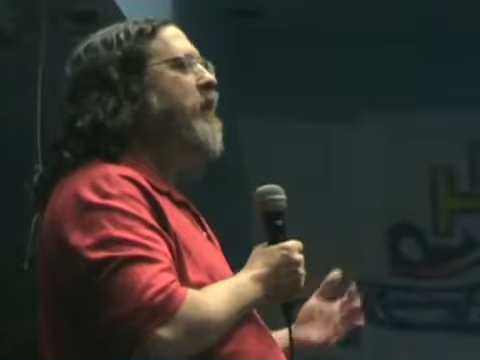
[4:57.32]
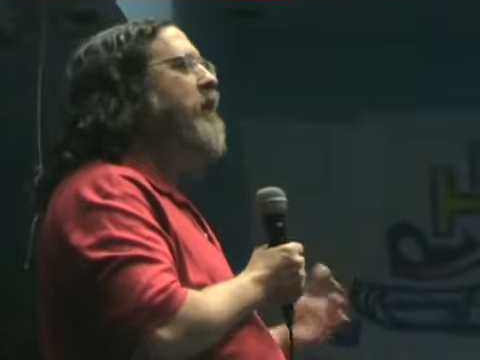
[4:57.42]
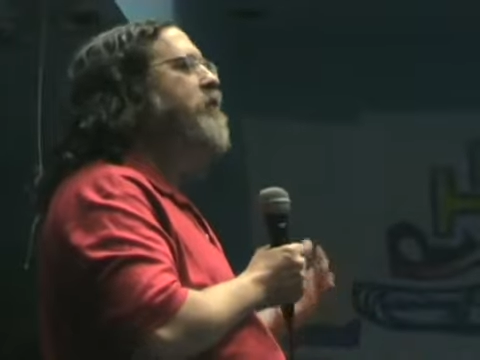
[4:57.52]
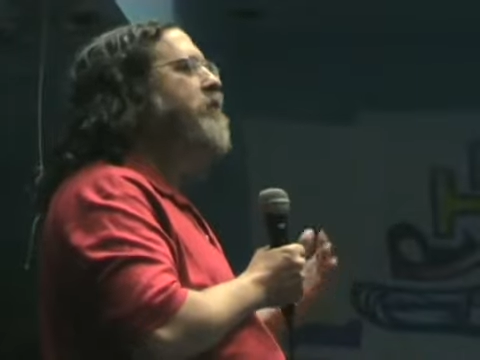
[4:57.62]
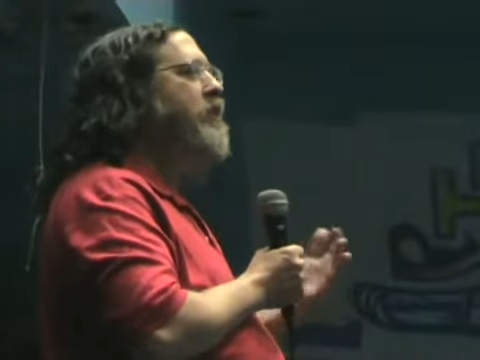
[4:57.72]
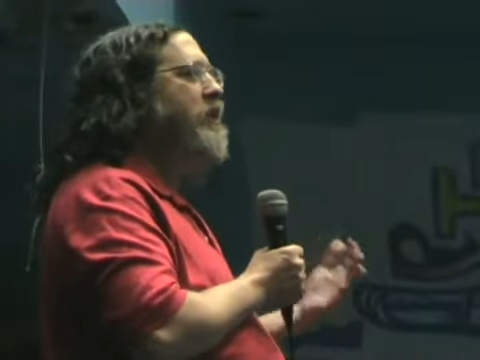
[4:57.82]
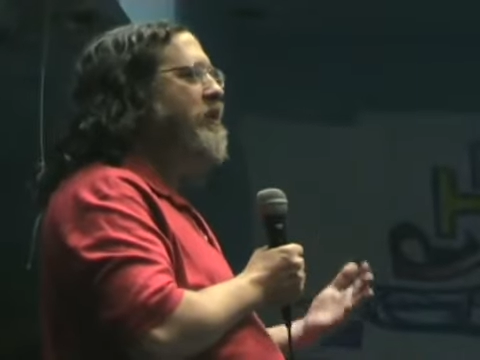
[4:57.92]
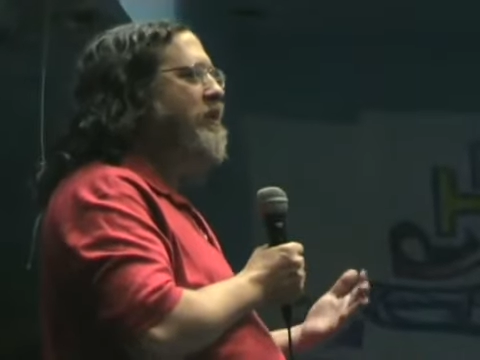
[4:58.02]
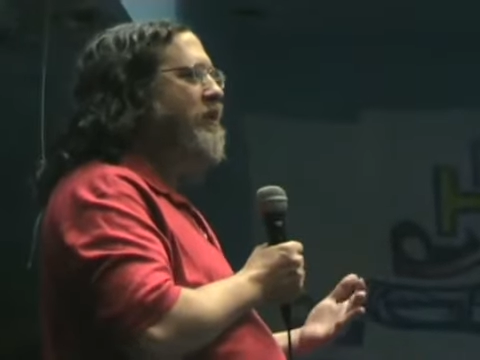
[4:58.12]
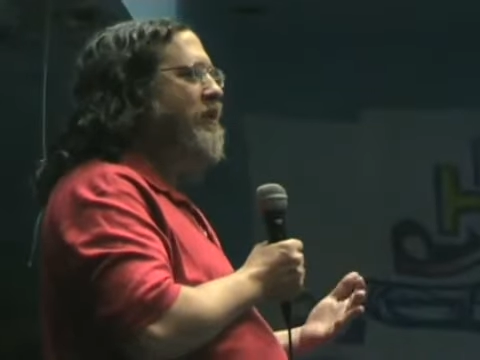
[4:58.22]
my
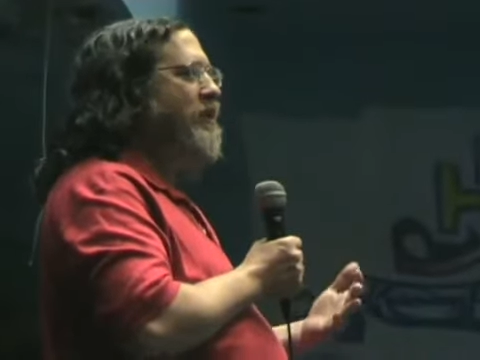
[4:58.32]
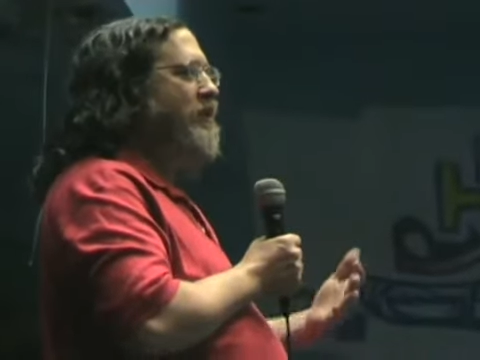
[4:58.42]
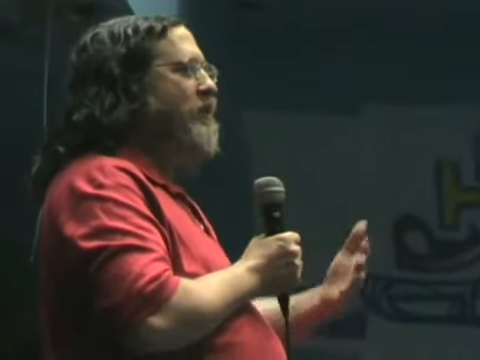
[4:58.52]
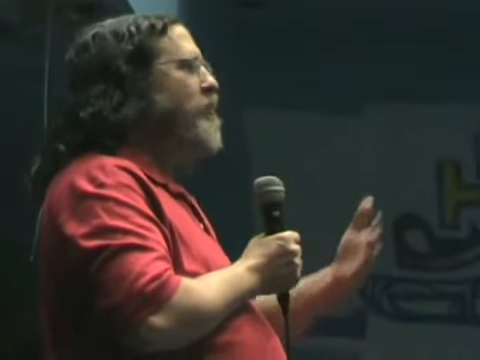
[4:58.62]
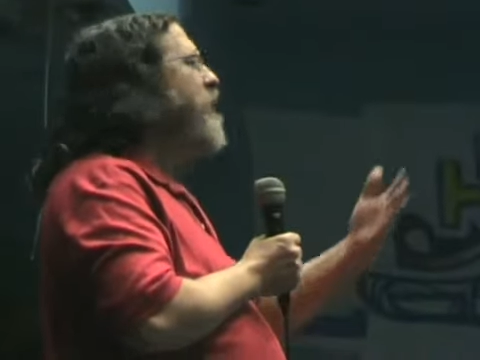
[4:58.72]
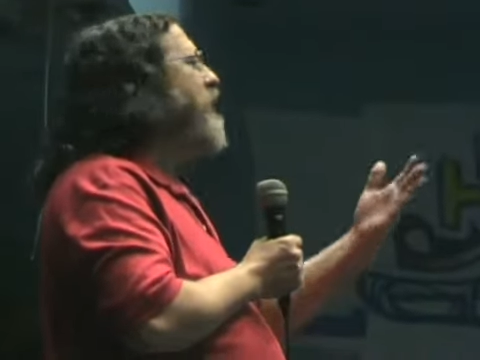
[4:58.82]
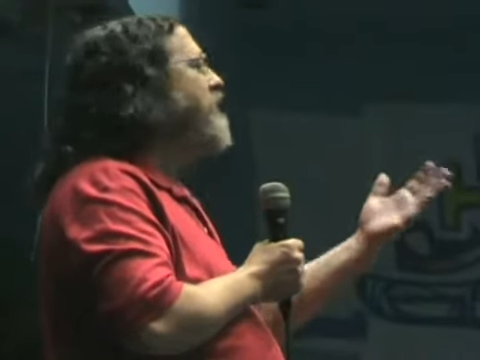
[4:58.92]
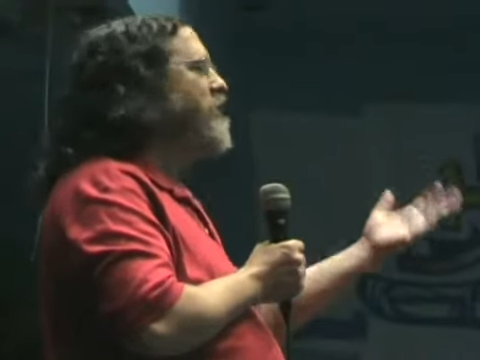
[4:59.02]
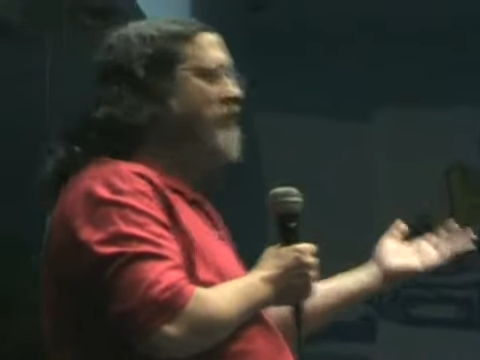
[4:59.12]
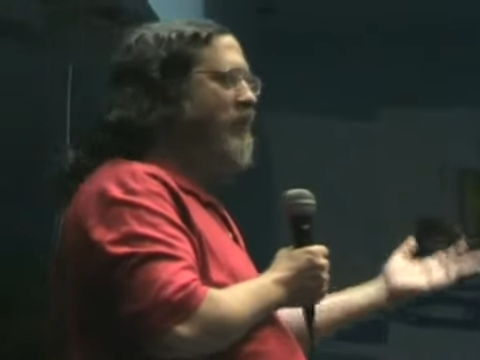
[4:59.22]
duty to my
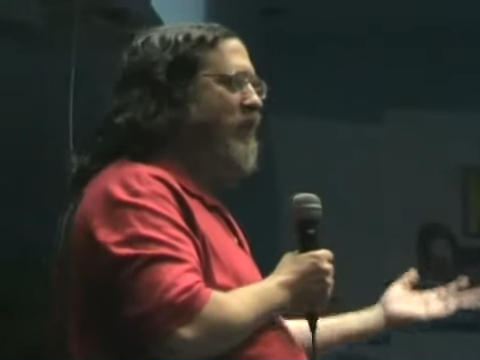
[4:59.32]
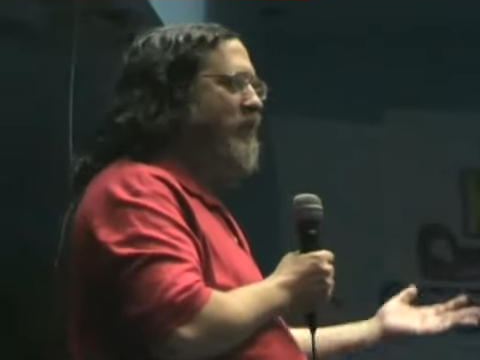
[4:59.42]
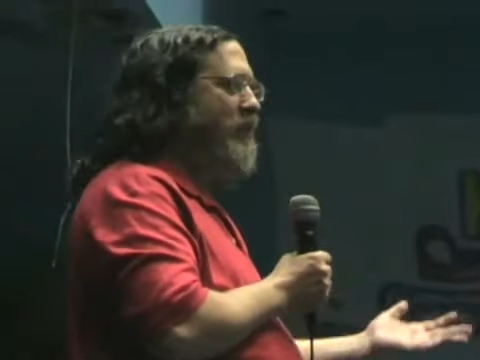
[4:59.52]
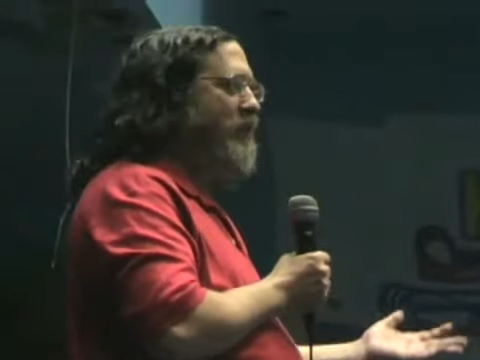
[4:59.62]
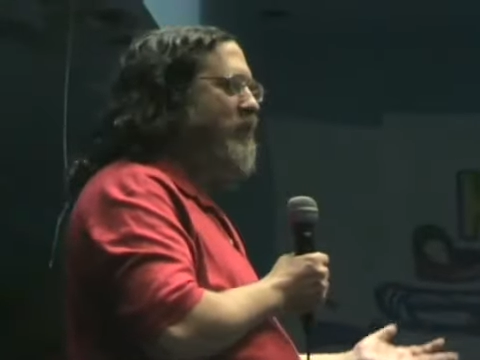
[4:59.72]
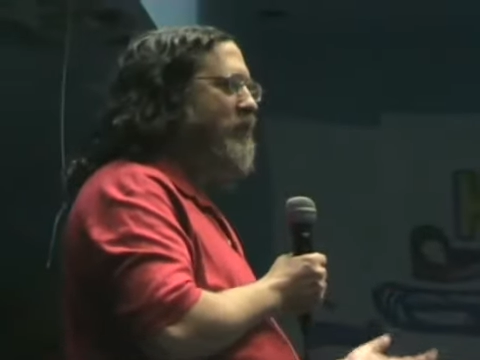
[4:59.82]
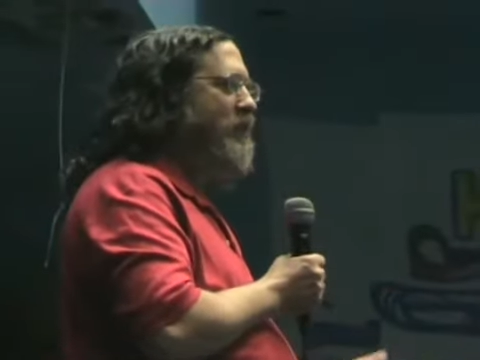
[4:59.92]
society